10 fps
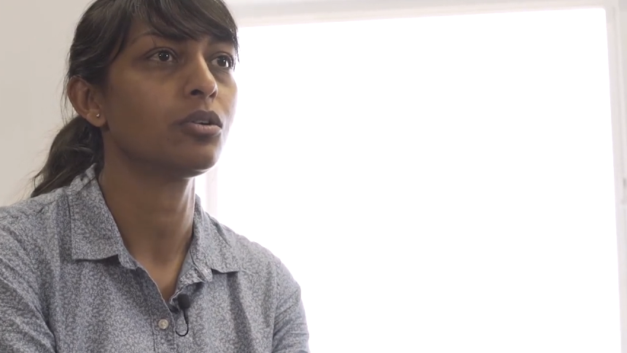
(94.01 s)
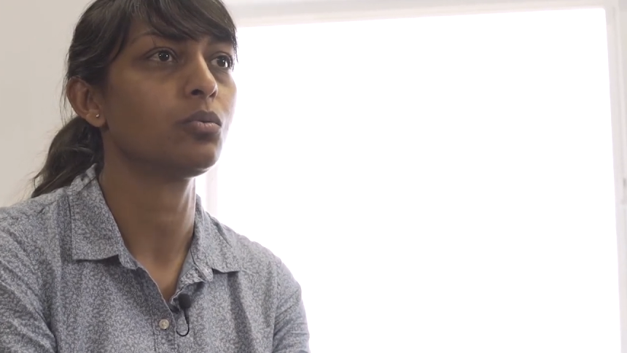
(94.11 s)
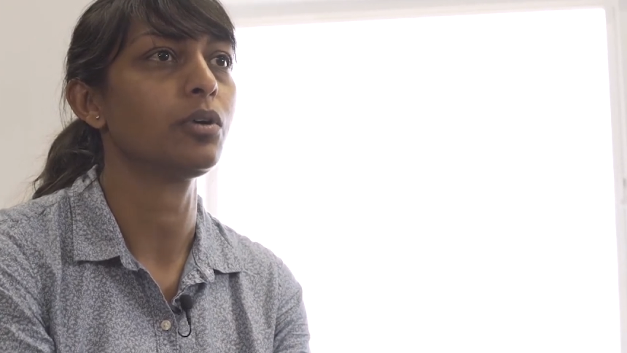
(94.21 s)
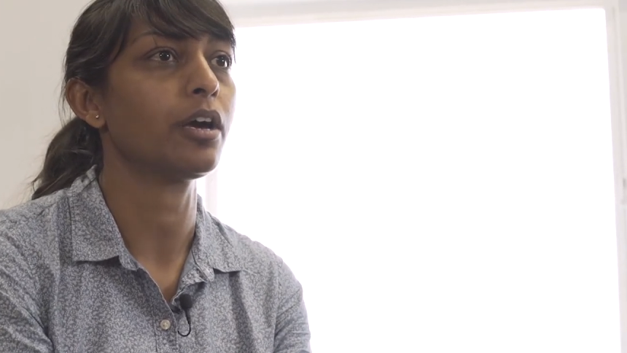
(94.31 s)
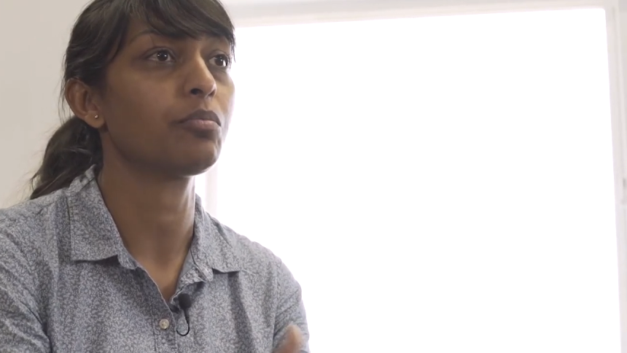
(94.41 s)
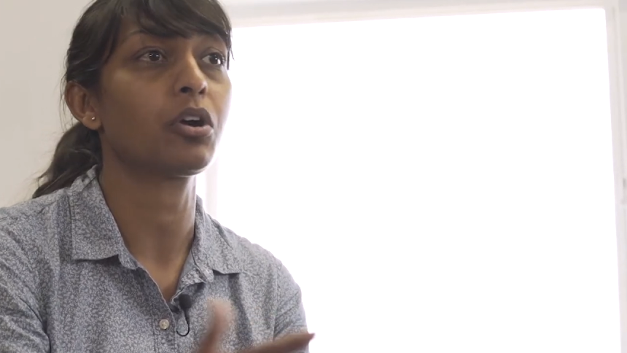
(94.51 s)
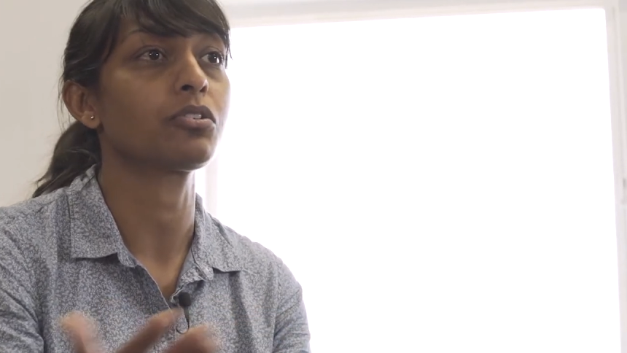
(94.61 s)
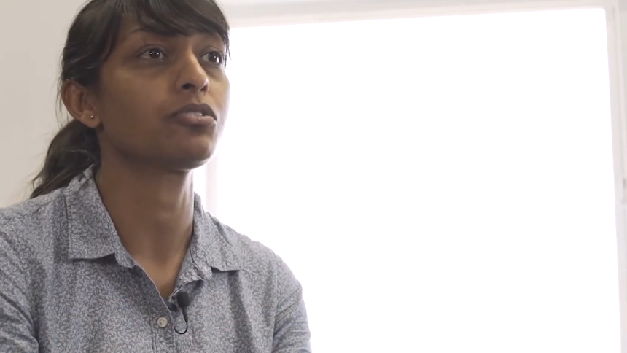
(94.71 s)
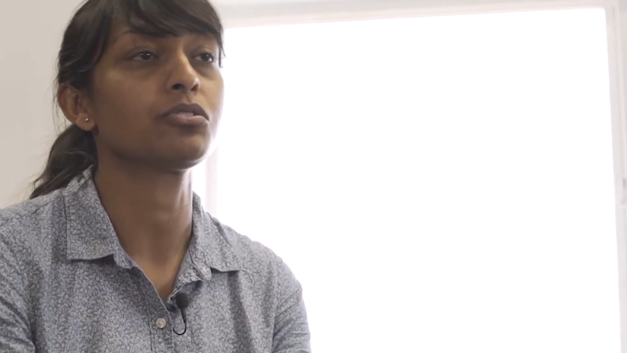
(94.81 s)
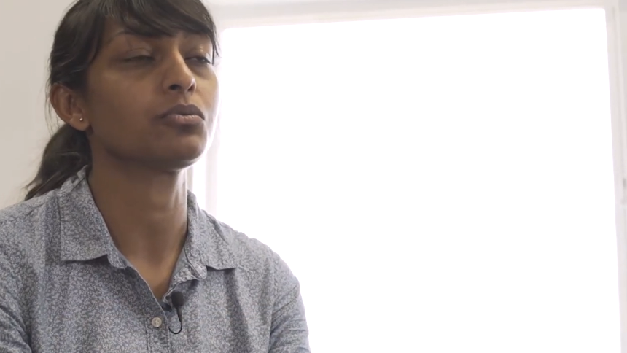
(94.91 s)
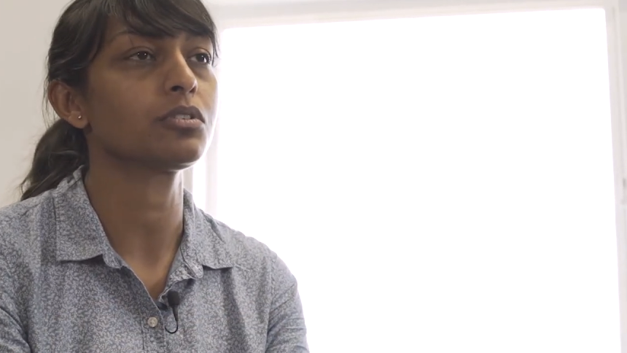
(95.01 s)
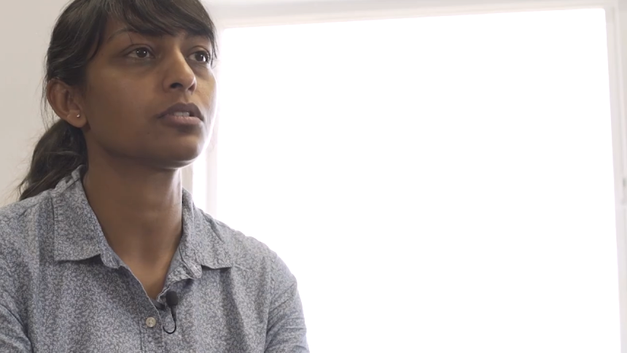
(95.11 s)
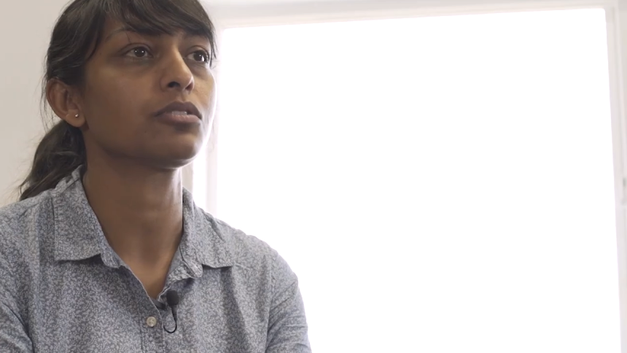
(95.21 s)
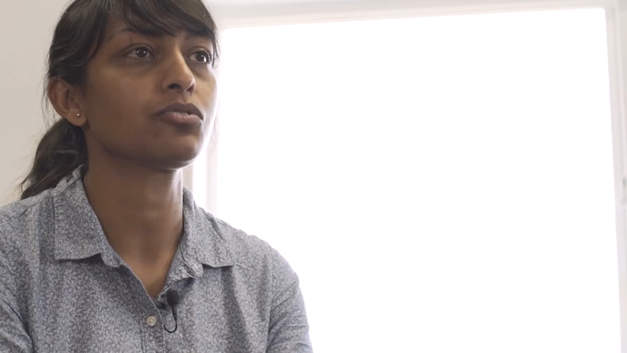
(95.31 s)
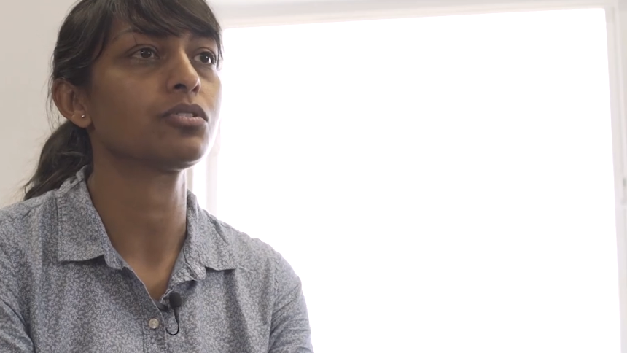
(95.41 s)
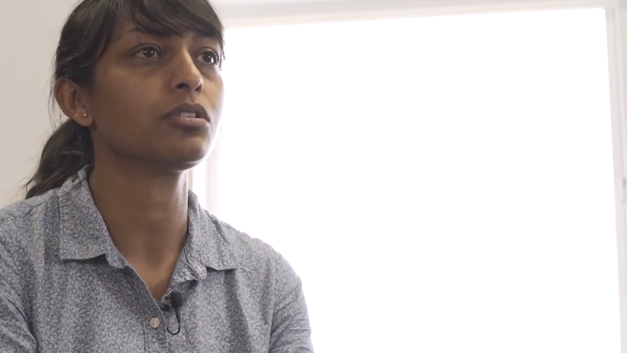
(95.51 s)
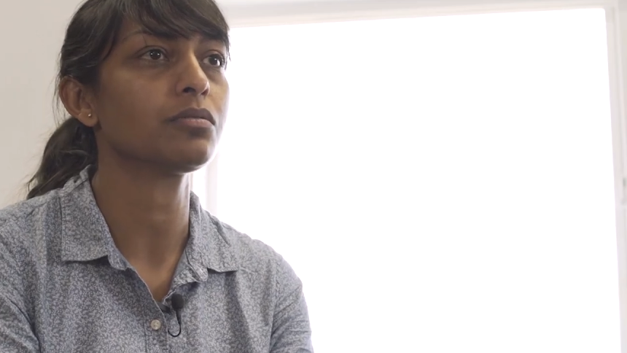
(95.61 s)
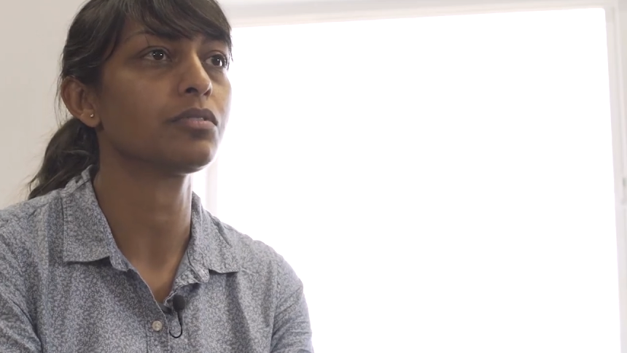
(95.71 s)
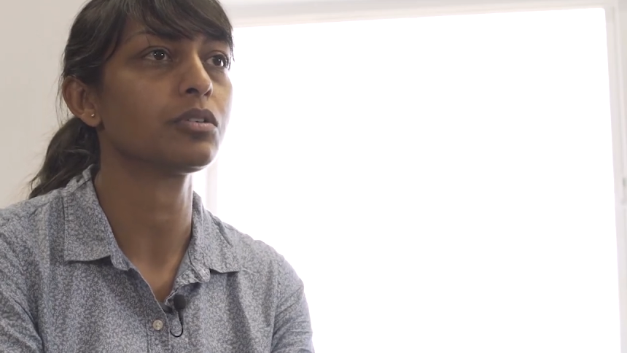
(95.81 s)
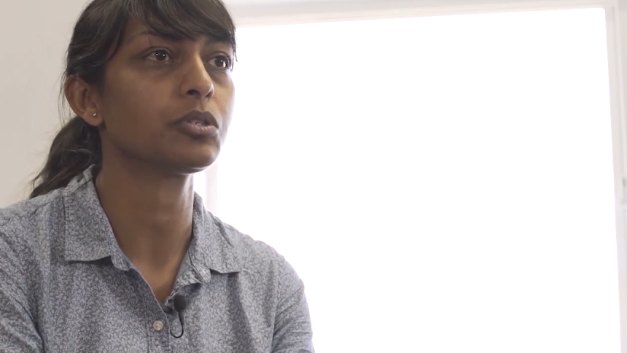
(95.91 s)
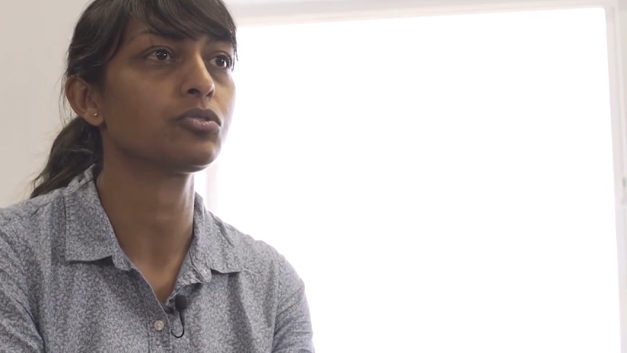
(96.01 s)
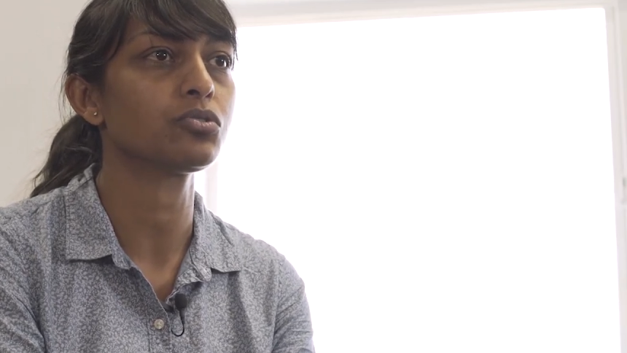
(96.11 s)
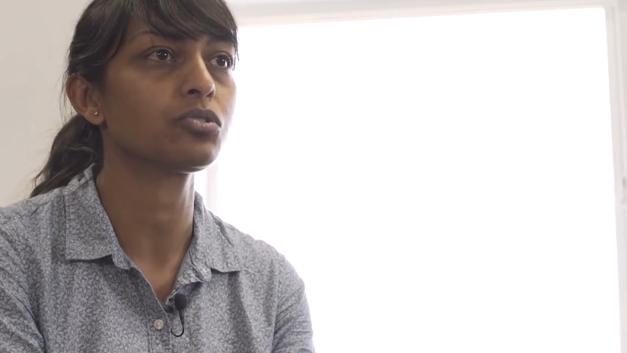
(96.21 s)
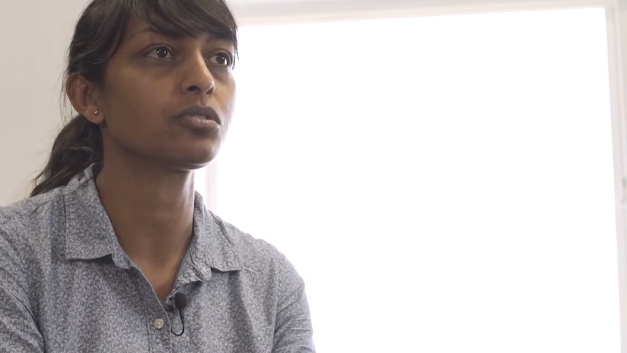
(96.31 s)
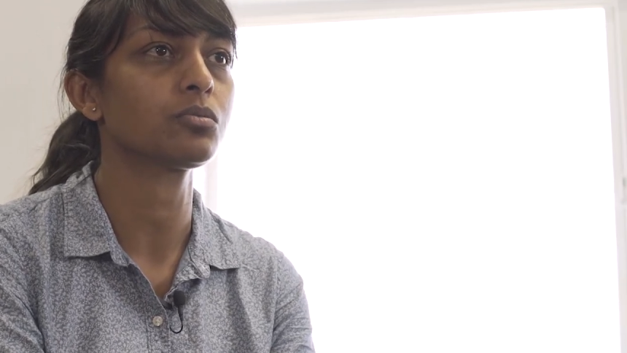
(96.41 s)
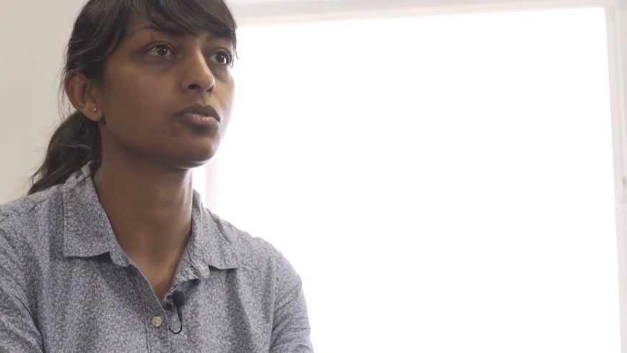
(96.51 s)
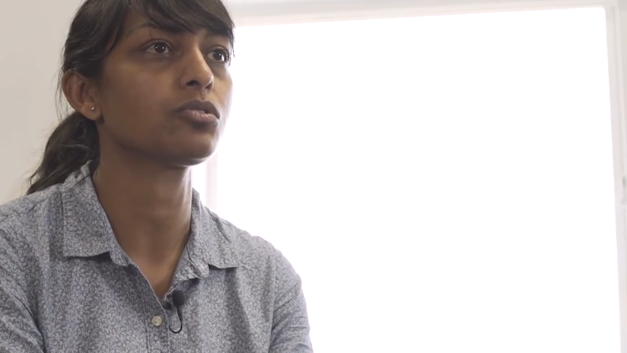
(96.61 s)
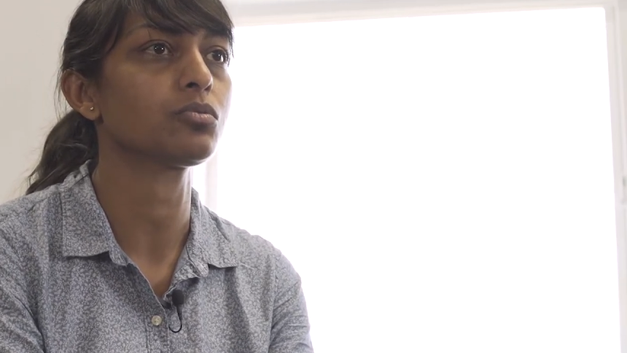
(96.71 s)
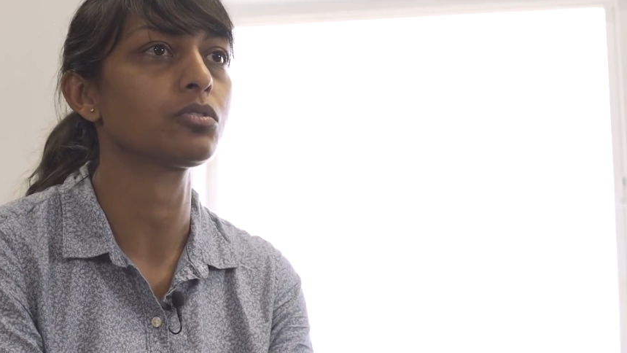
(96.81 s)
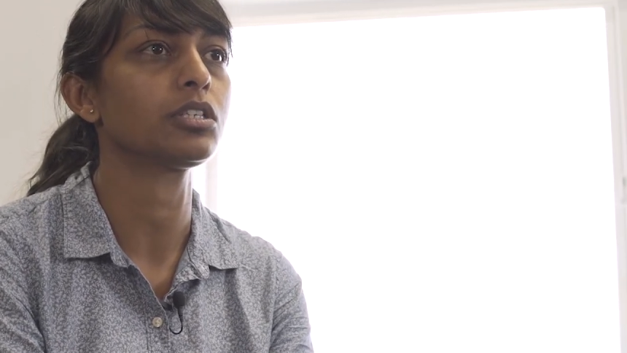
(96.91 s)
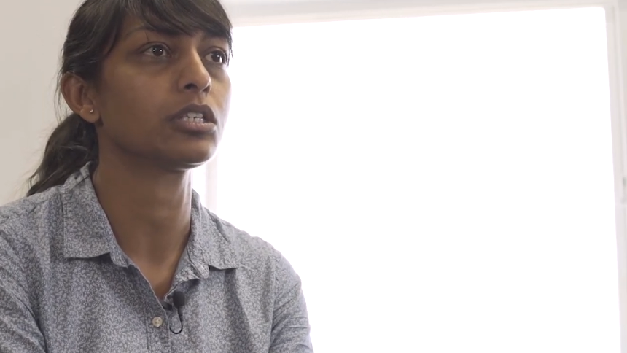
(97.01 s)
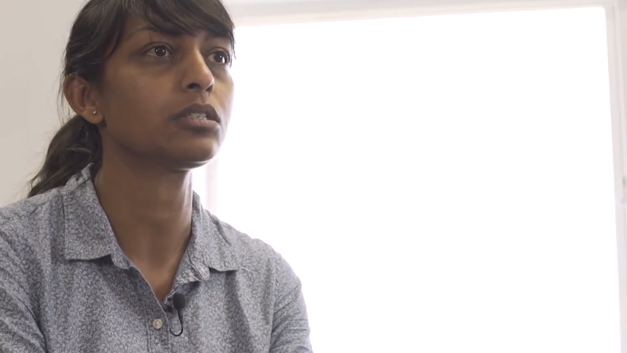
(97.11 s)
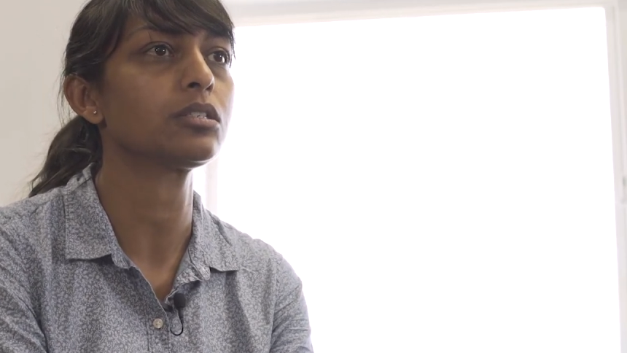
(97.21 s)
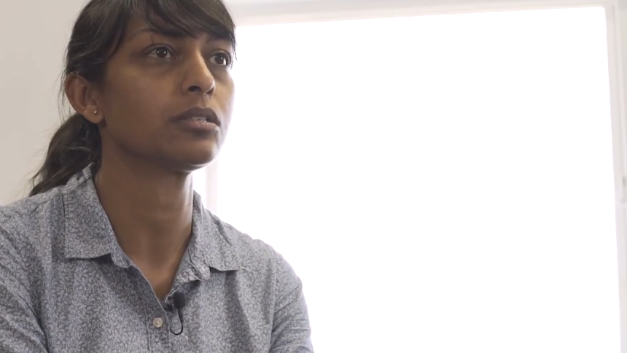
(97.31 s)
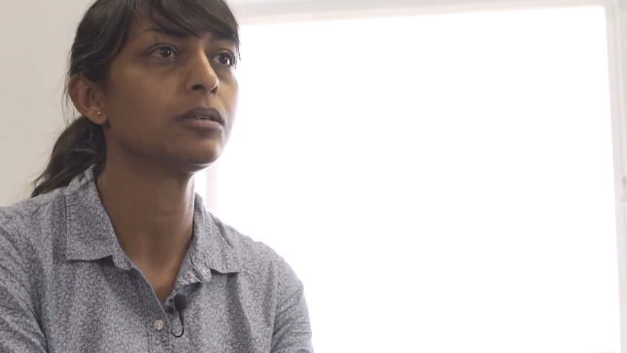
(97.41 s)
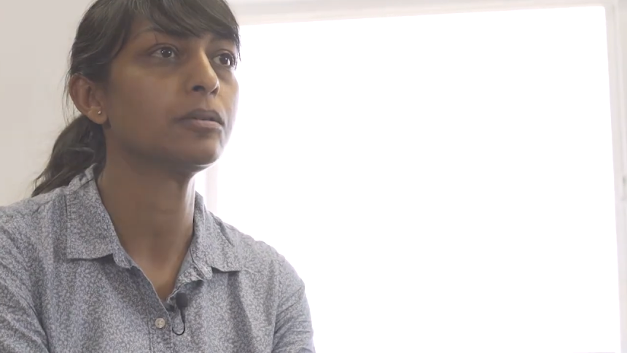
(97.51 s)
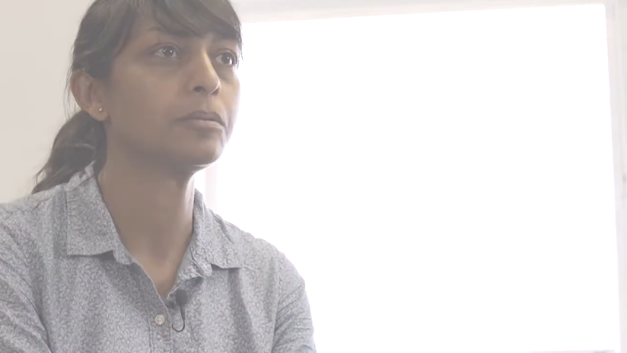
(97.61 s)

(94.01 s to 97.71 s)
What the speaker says: we have progress notes essentially via pictures, which is really nice.